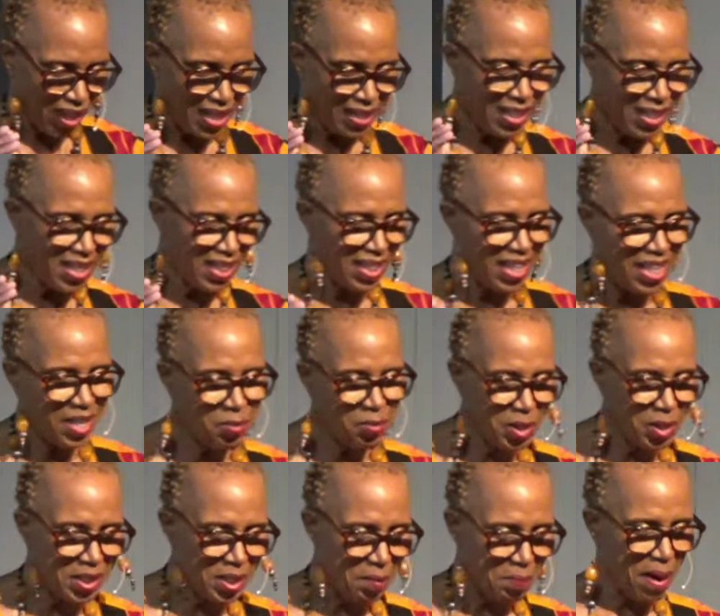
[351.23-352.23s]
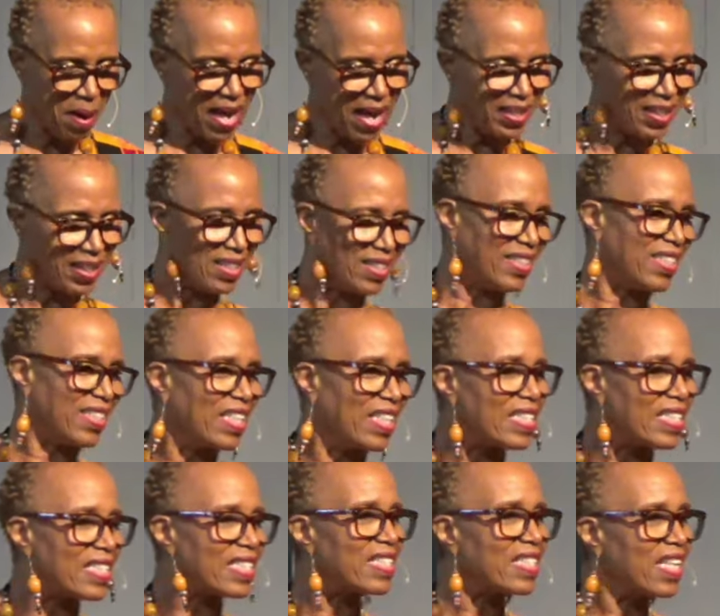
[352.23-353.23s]
the thing with the body is
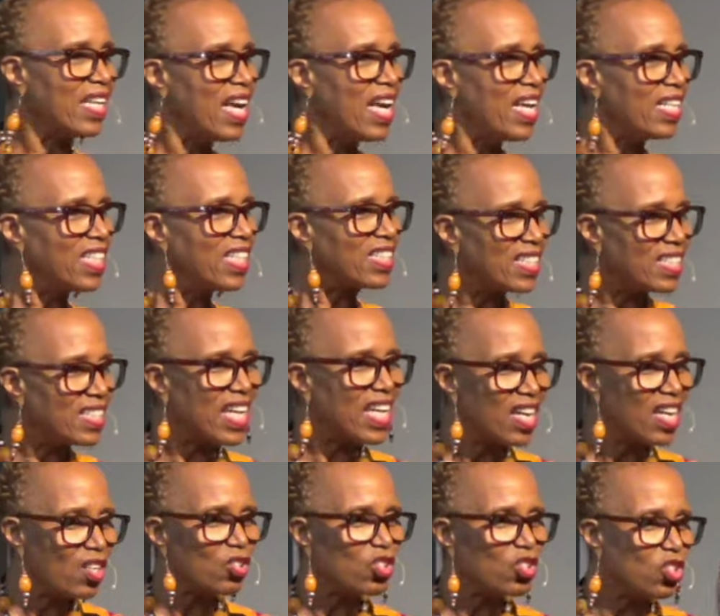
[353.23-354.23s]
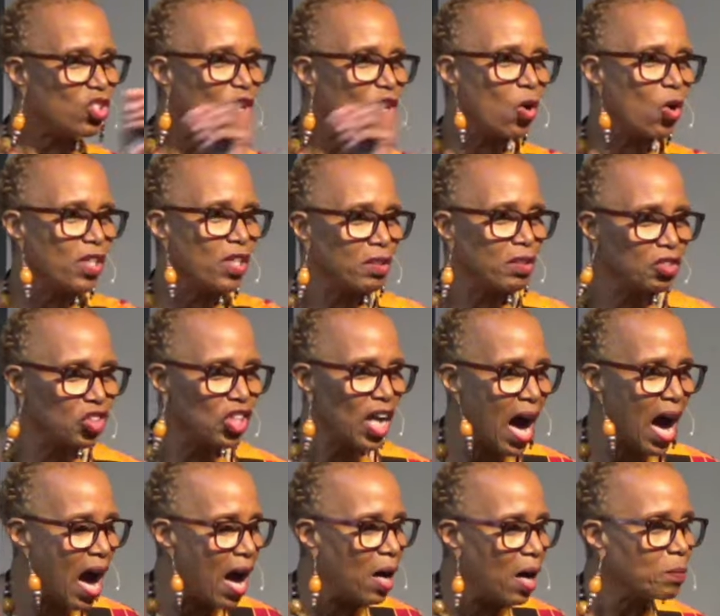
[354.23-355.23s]
this. The cells know their
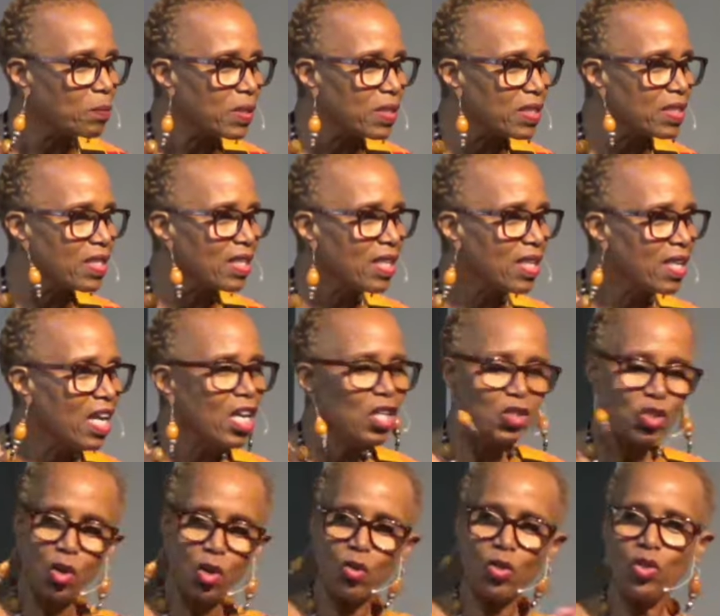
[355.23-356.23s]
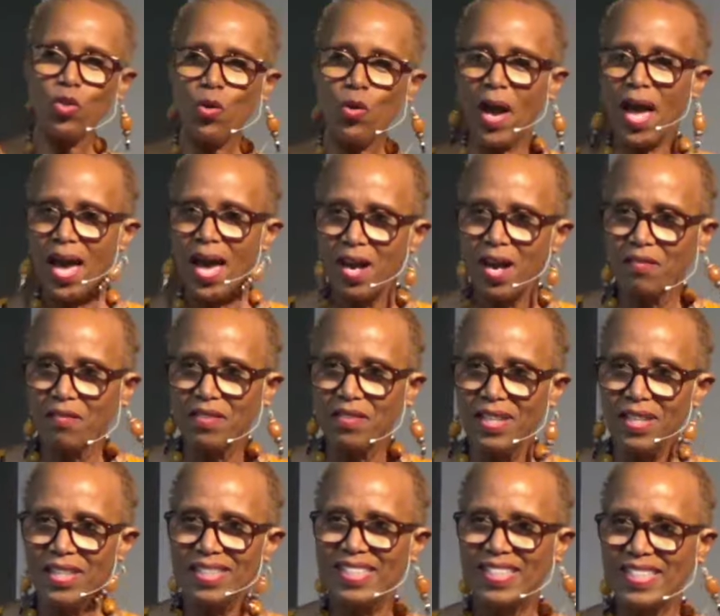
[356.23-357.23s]
jobs. So you have
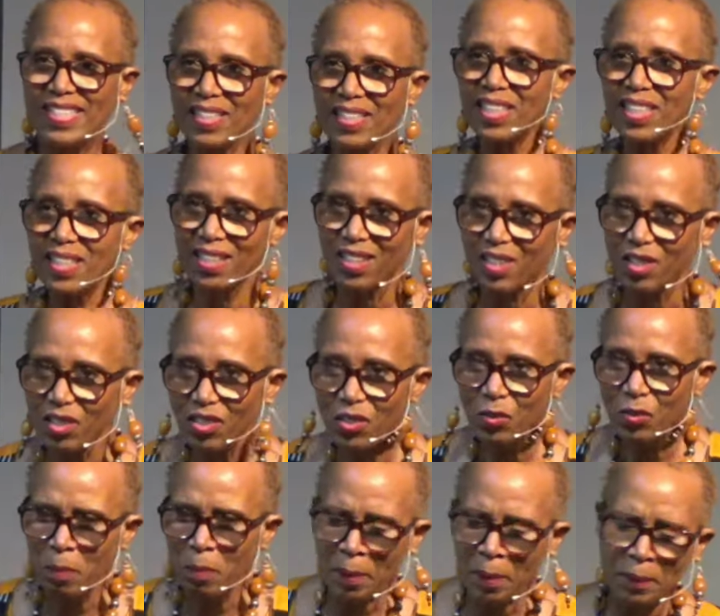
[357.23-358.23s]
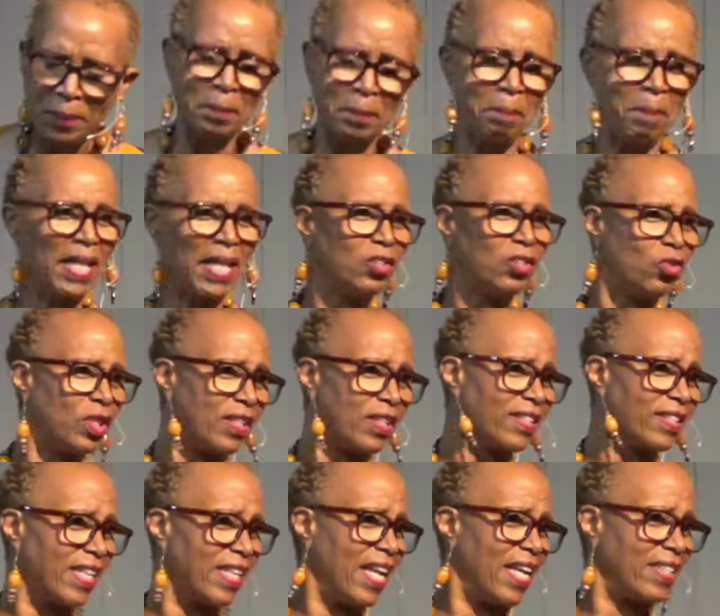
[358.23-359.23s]
sentinels. Remember the
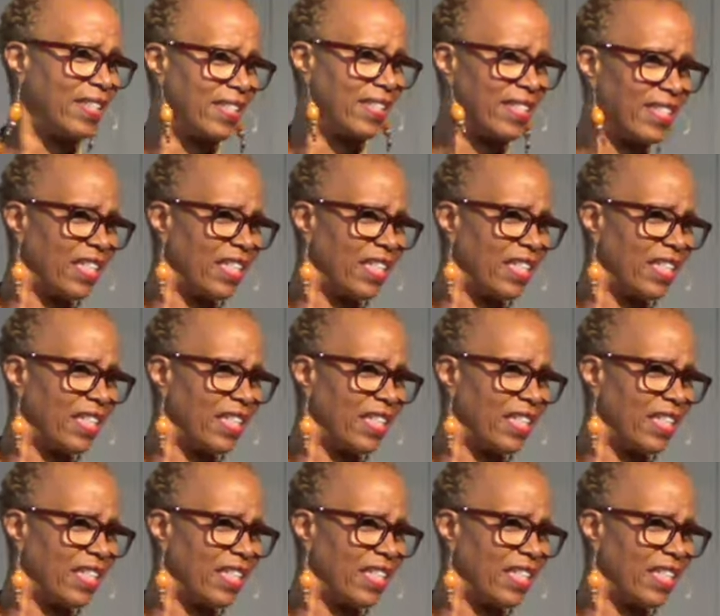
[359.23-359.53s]
Matrix? They had the